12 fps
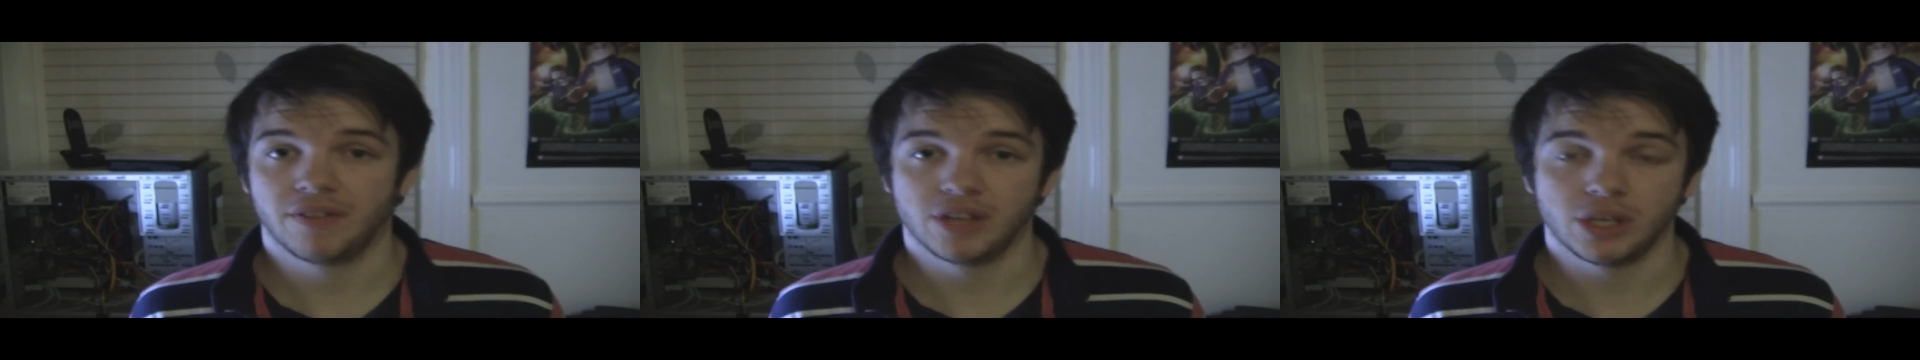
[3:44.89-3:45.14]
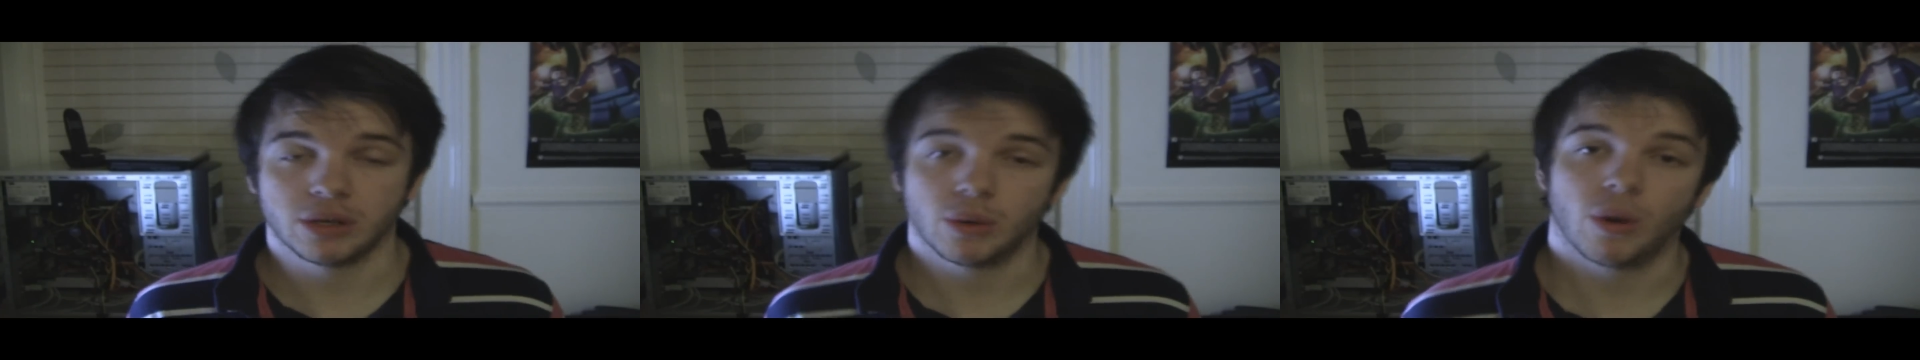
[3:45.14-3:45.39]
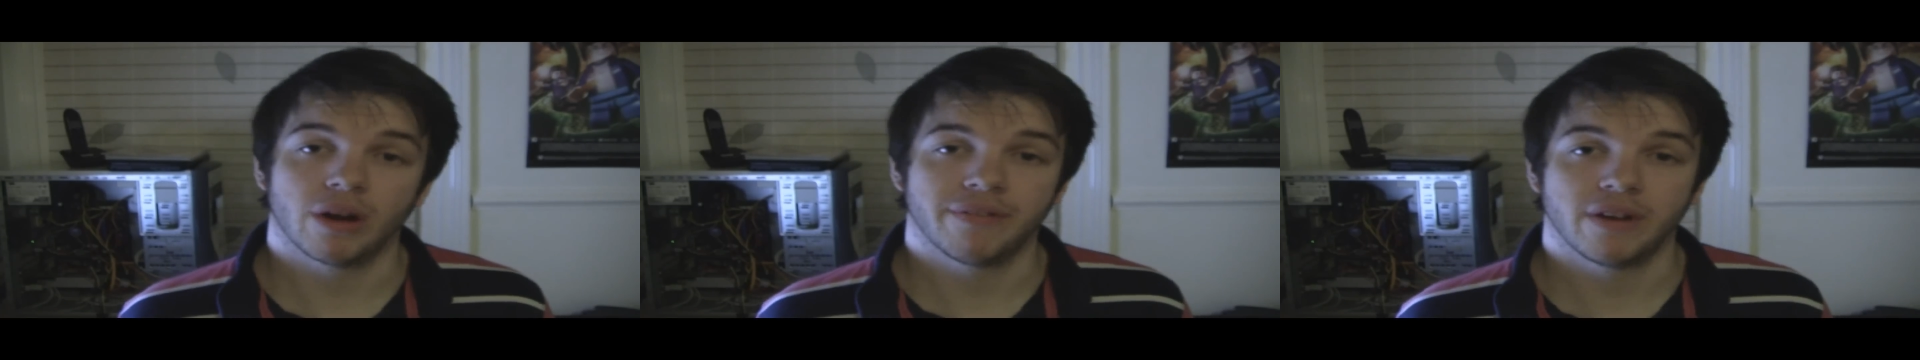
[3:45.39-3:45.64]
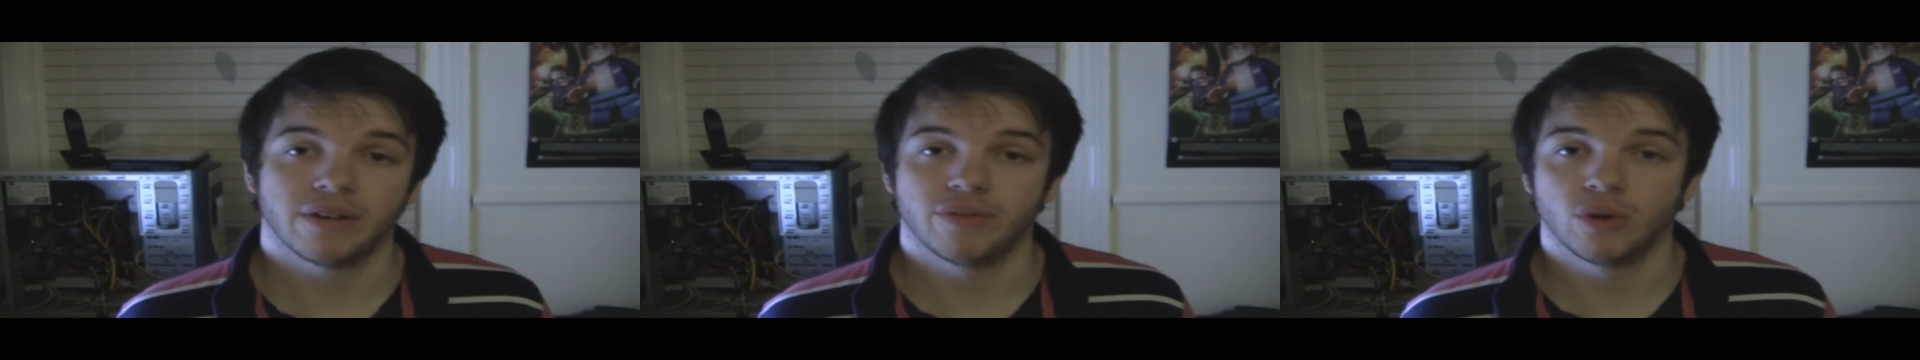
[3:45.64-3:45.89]
that you
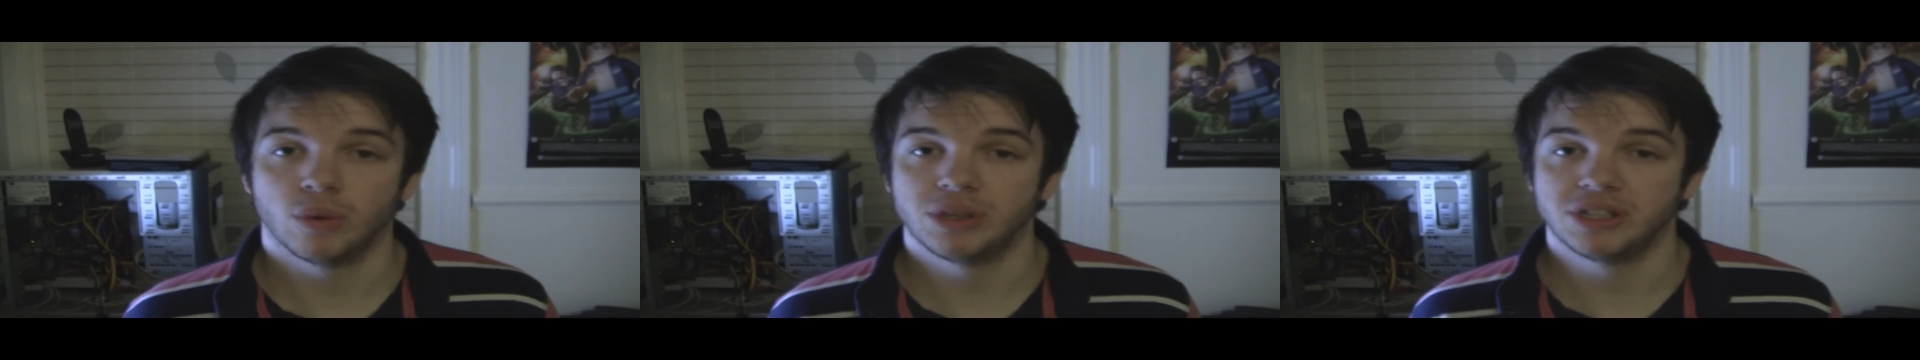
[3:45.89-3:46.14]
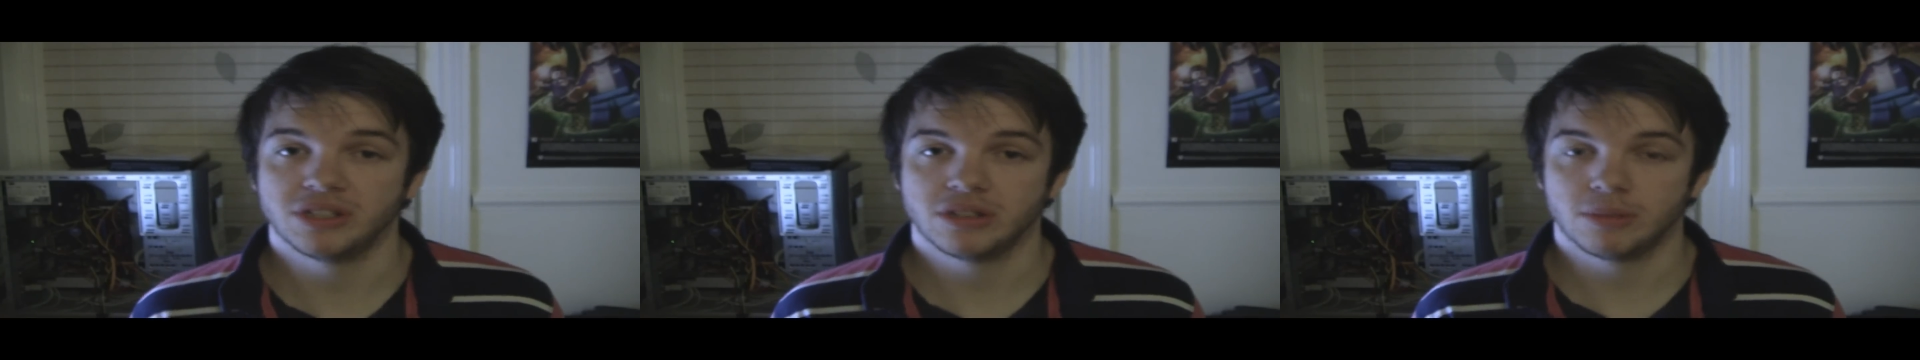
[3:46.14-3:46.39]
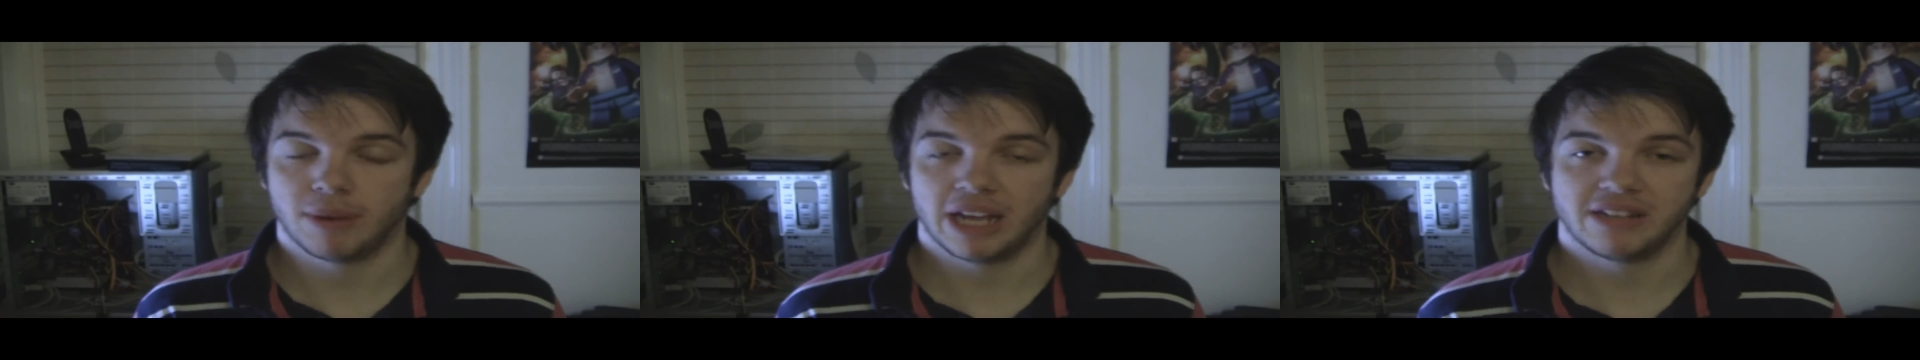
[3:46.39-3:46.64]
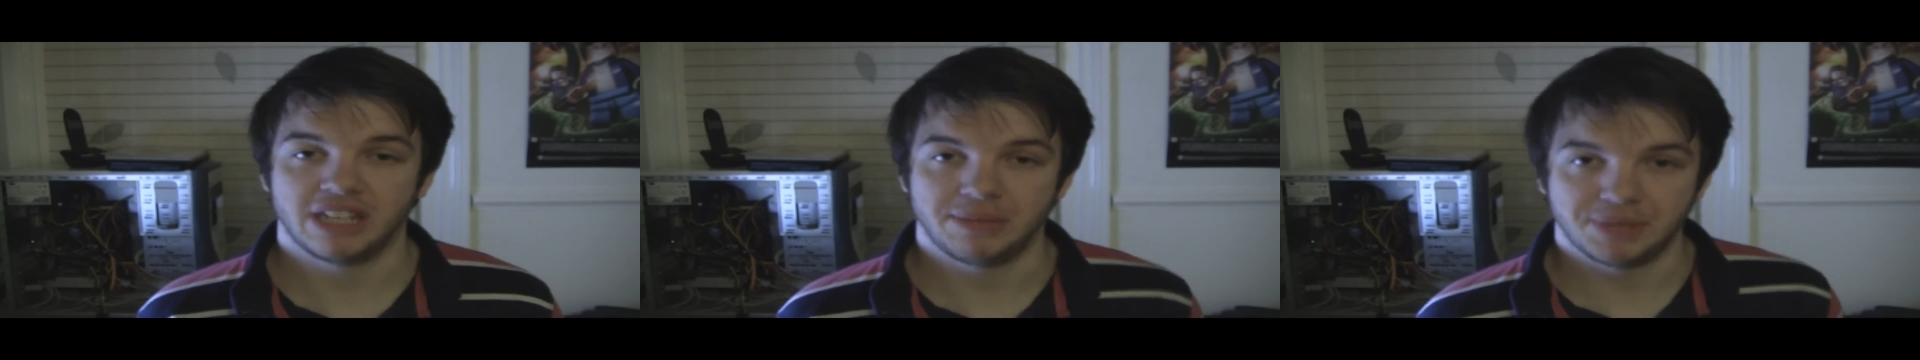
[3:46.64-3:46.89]
qualify for, which is to
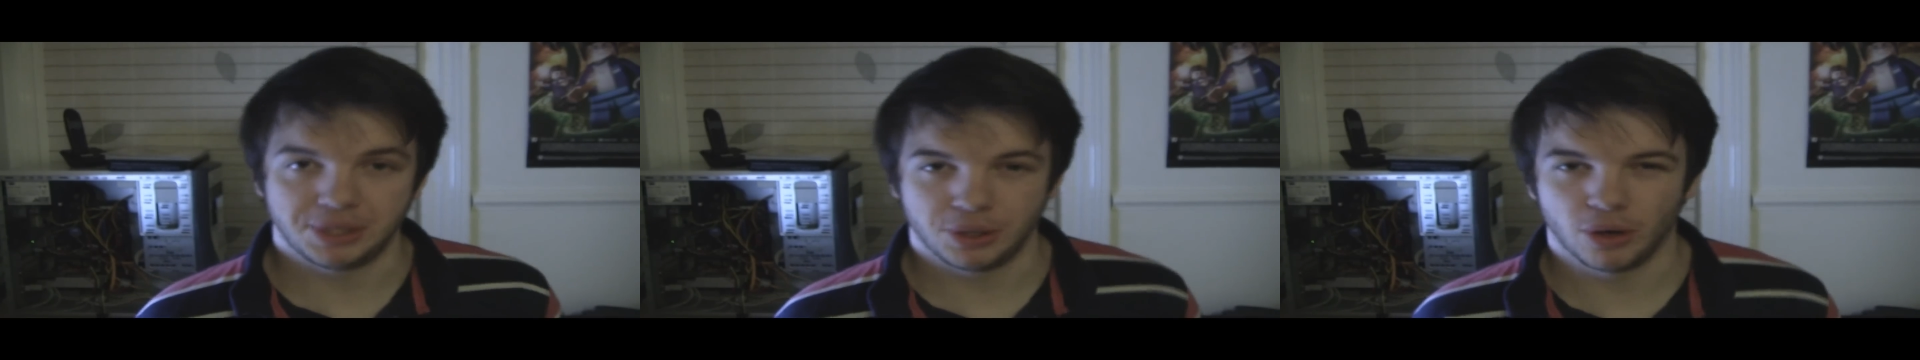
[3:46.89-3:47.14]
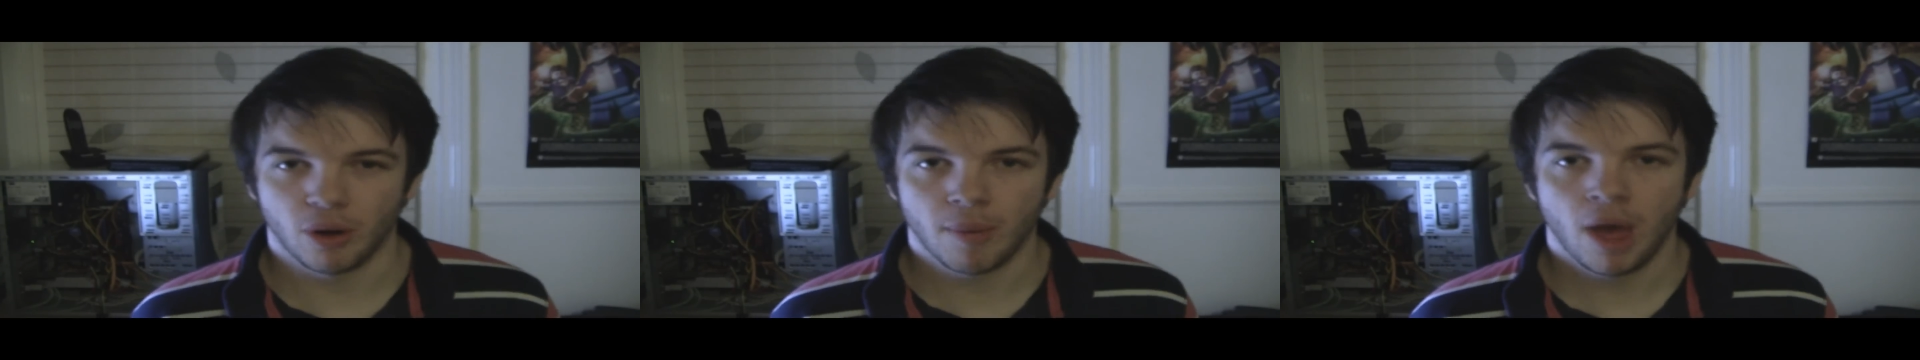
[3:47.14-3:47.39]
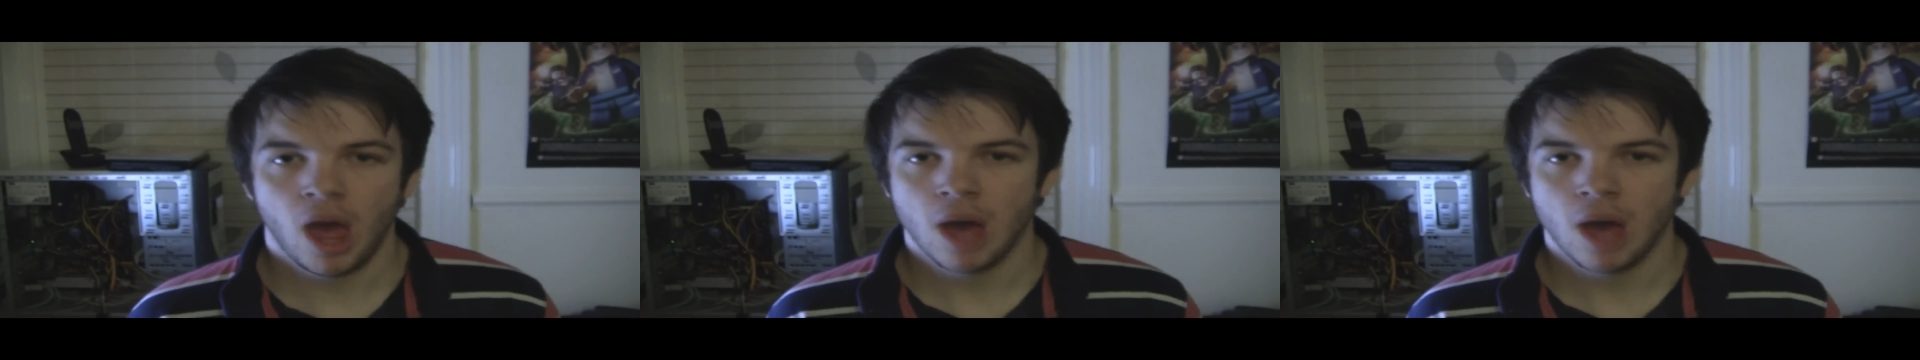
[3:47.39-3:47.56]
play teams in Europe,